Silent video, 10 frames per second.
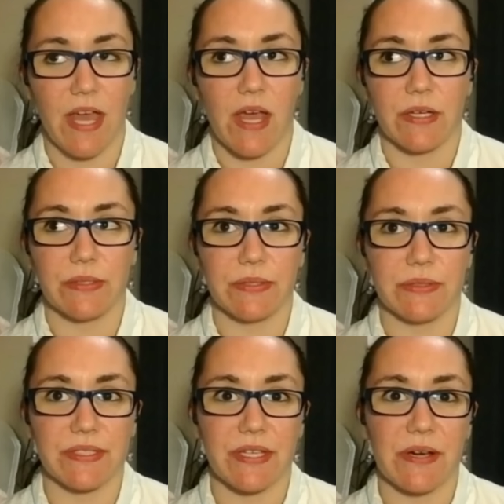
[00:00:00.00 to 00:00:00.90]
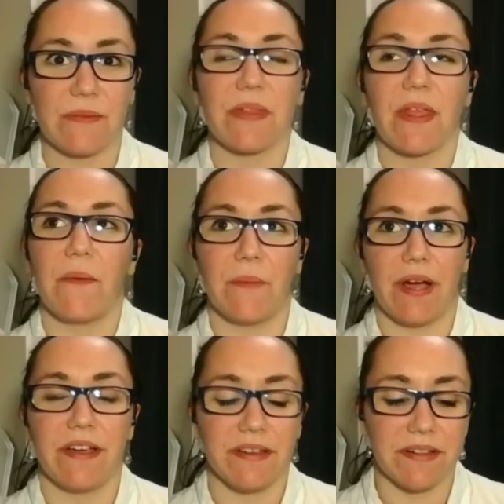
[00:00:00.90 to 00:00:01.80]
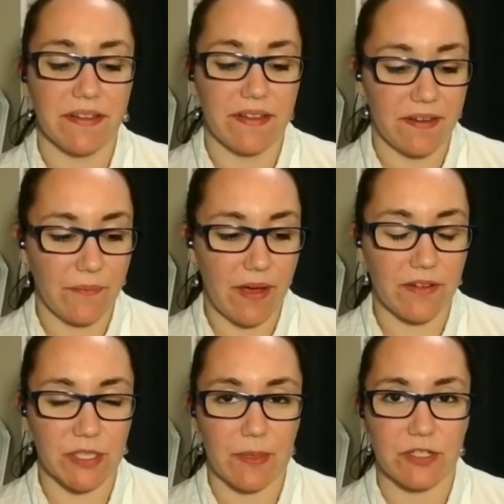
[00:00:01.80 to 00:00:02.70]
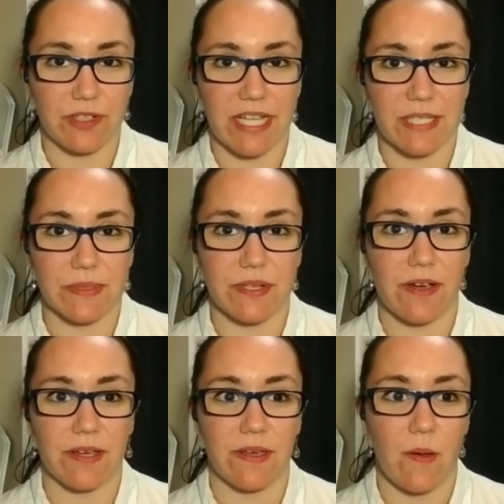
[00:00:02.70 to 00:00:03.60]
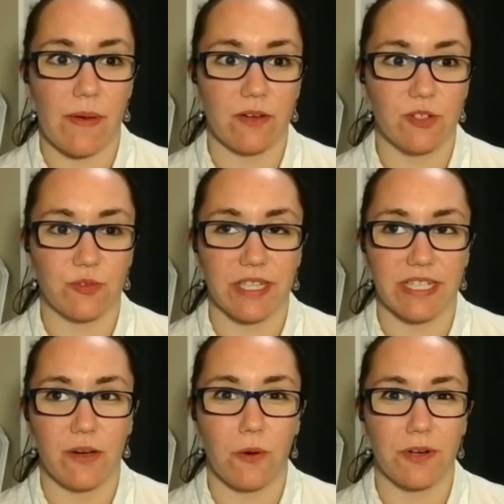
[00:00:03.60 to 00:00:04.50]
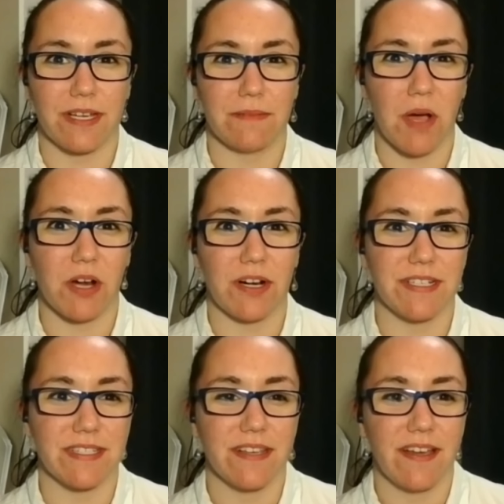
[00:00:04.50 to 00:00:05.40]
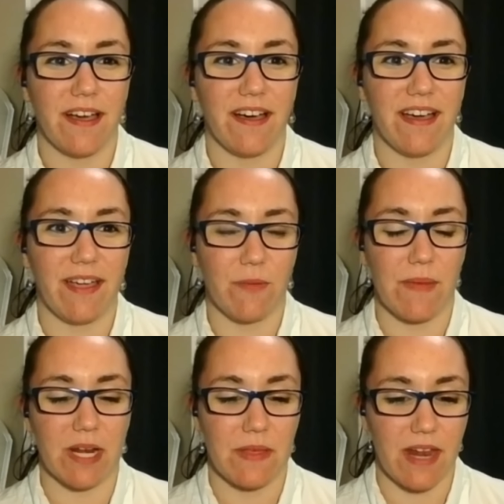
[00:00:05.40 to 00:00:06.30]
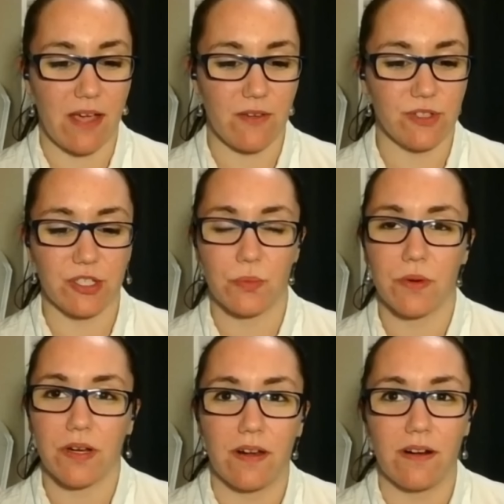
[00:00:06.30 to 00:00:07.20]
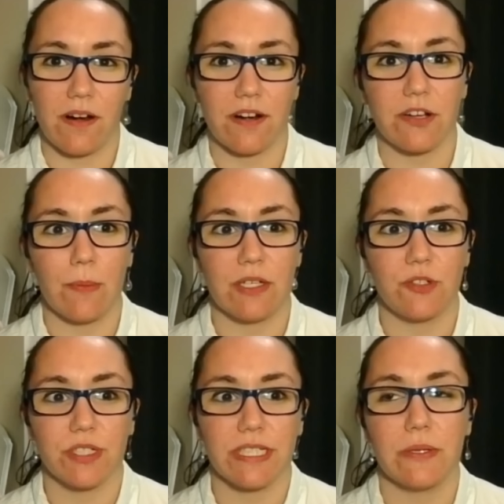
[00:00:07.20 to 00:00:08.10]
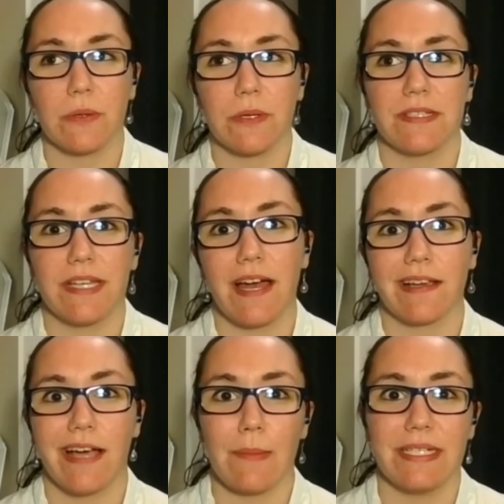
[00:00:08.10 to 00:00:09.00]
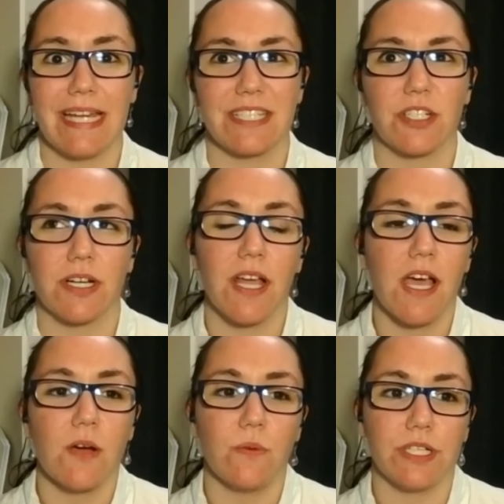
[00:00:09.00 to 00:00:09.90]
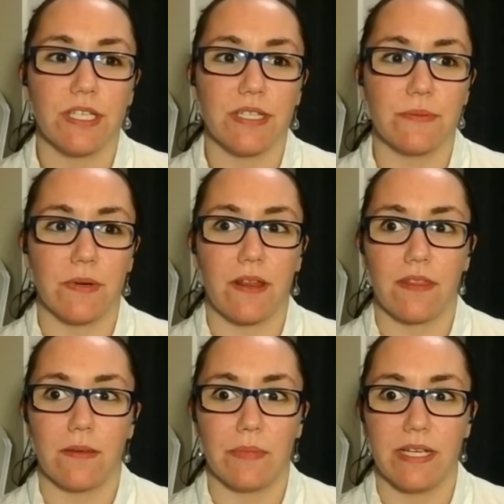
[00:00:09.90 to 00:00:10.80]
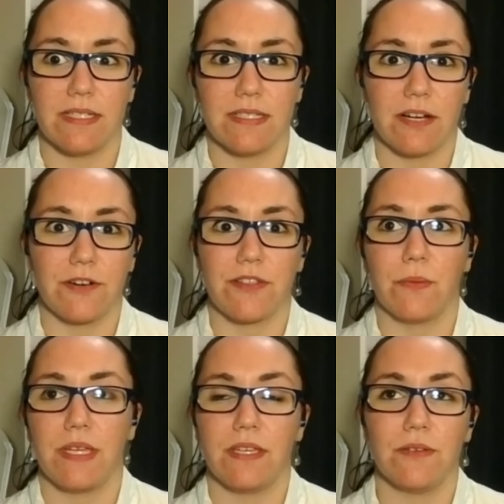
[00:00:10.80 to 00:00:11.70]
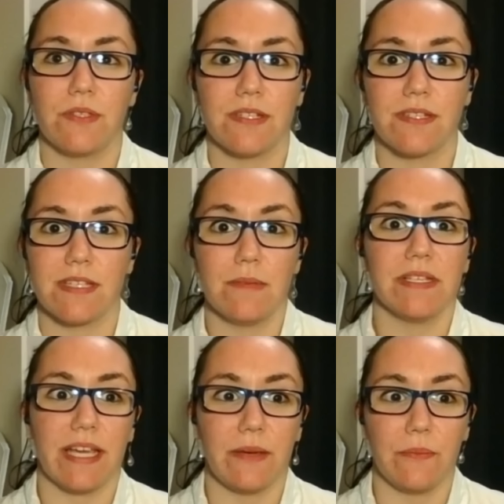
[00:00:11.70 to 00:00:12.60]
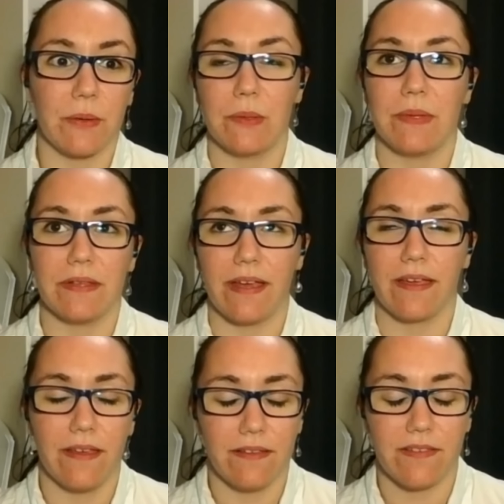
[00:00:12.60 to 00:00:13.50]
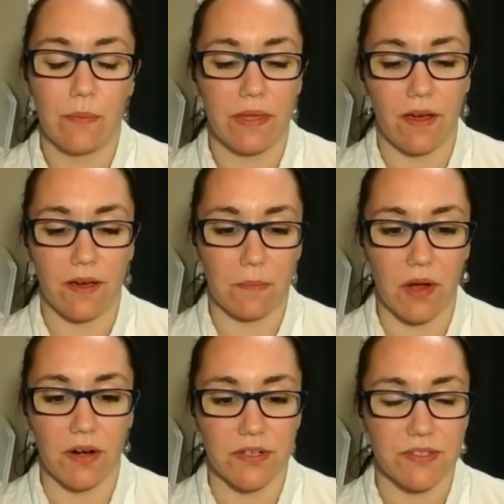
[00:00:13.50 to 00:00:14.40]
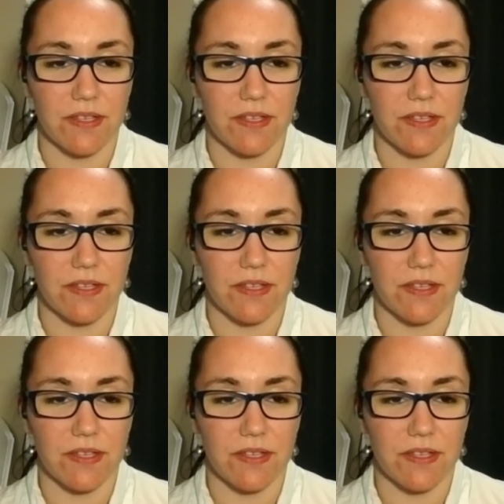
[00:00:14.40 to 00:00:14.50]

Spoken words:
Ooh, so while our special guest was talking about drilling cores on Mars, it reminded me that I was just working on an article about drilling cores in the Atacama Desert, which is one of the places on Earth that we use to simulate what it would be like to be on Mars.